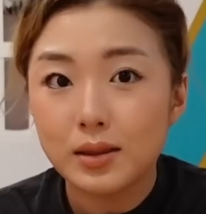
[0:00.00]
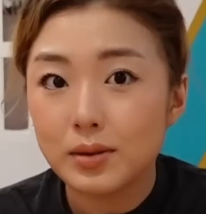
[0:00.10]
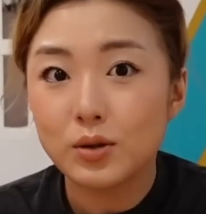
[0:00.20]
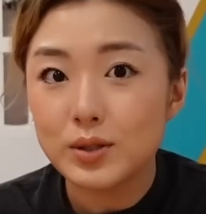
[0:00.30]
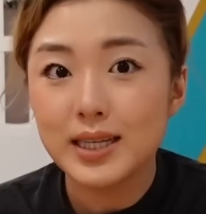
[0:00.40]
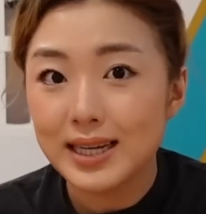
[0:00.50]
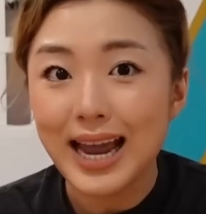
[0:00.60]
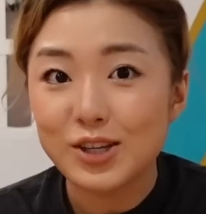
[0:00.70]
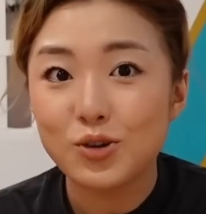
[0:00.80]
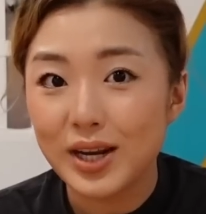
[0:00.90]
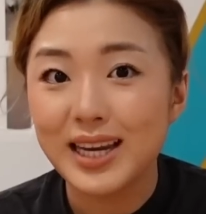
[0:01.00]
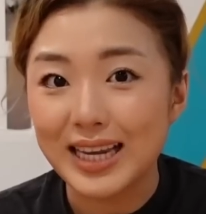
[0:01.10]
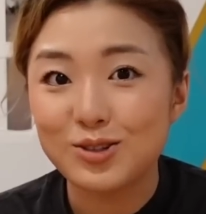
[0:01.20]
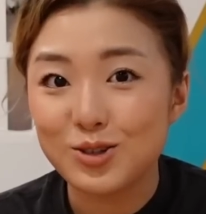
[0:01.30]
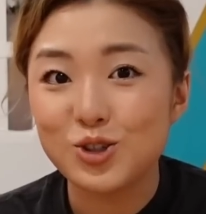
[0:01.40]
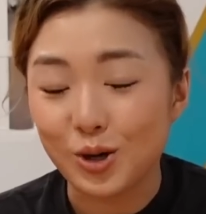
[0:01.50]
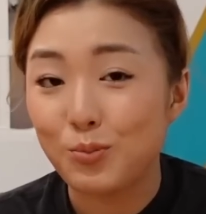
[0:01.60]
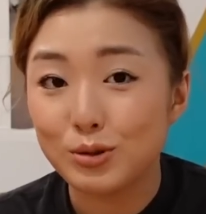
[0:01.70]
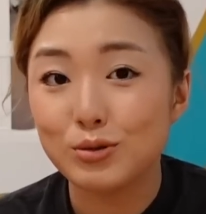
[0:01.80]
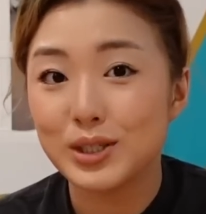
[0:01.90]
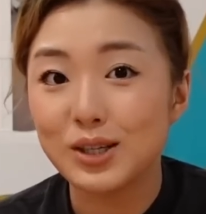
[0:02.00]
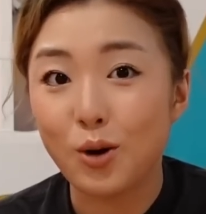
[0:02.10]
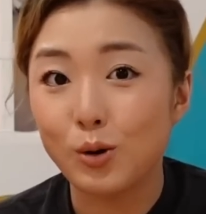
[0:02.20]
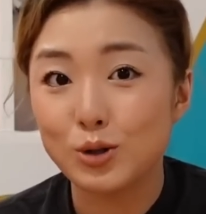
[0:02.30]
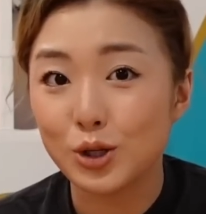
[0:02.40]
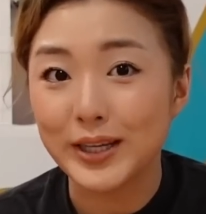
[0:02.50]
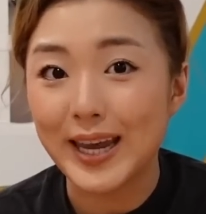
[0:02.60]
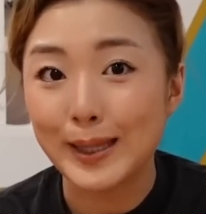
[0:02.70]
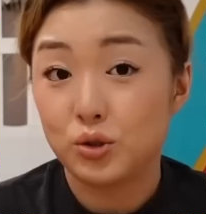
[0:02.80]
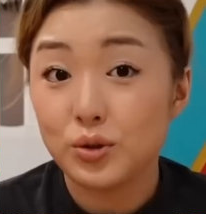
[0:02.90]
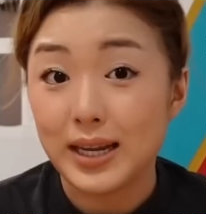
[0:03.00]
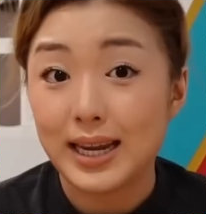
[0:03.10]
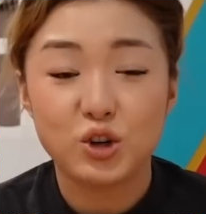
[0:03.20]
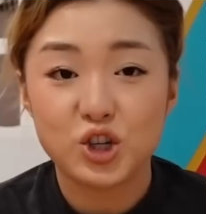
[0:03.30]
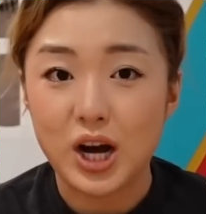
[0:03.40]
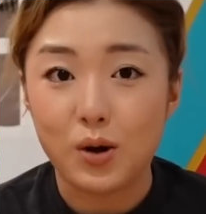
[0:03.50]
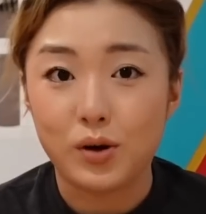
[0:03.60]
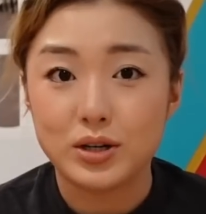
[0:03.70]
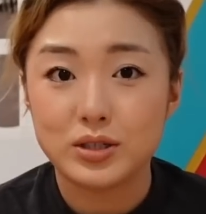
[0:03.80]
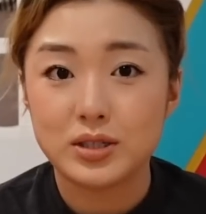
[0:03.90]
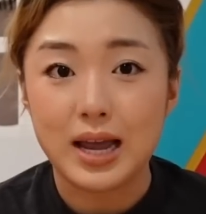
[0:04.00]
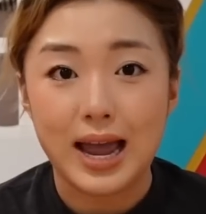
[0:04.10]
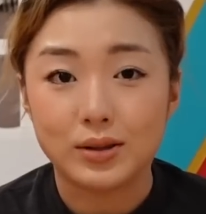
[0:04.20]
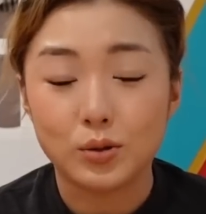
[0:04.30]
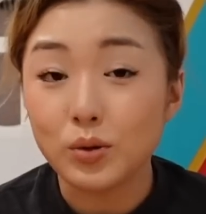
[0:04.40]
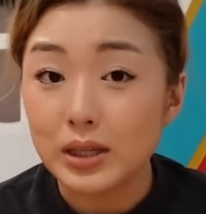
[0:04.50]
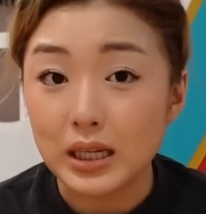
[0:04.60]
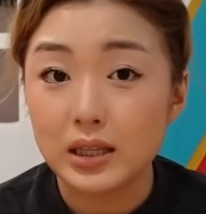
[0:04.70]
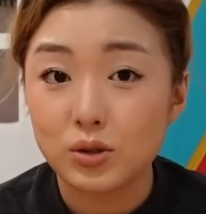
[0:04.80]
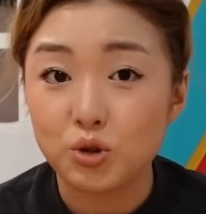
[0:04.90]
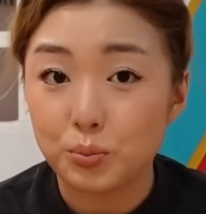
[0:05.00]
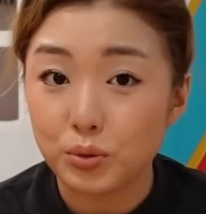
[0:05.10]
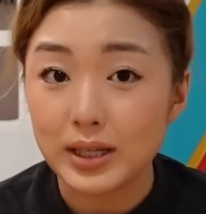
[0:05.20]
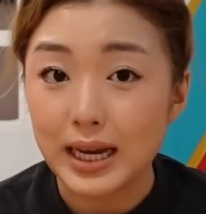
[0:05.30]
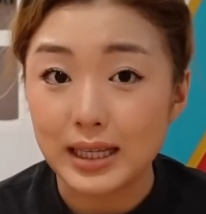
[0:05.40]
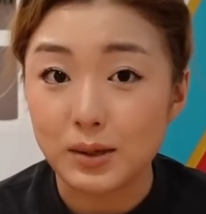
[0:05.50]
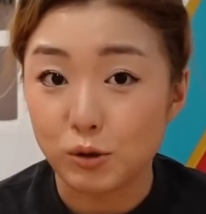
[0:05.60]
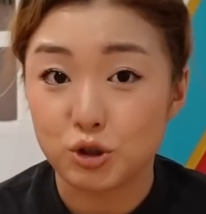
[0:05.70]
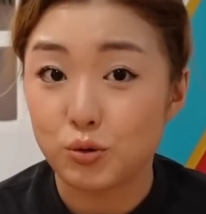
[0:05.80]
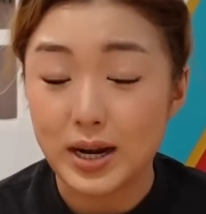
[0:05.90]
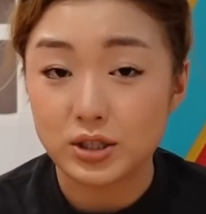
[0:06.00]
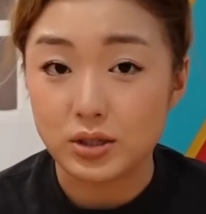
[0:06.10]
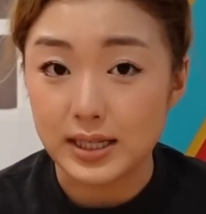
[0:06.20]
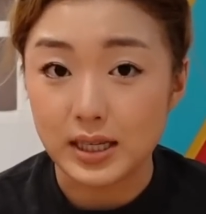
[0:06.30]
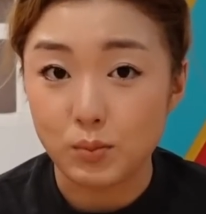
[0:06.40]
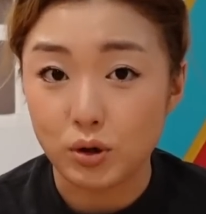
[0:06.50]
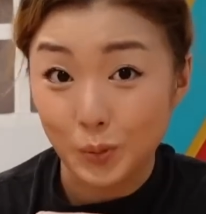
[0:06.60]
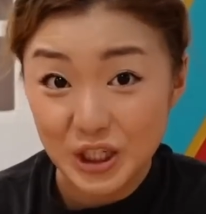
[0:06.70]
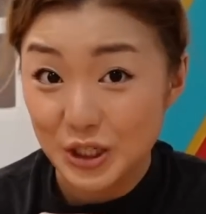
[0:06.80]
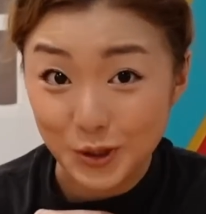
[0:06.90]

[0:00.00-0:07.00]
your skin actually get to start producing oils again. Today, the showers, I don't need to put any moisturizers anymore, which is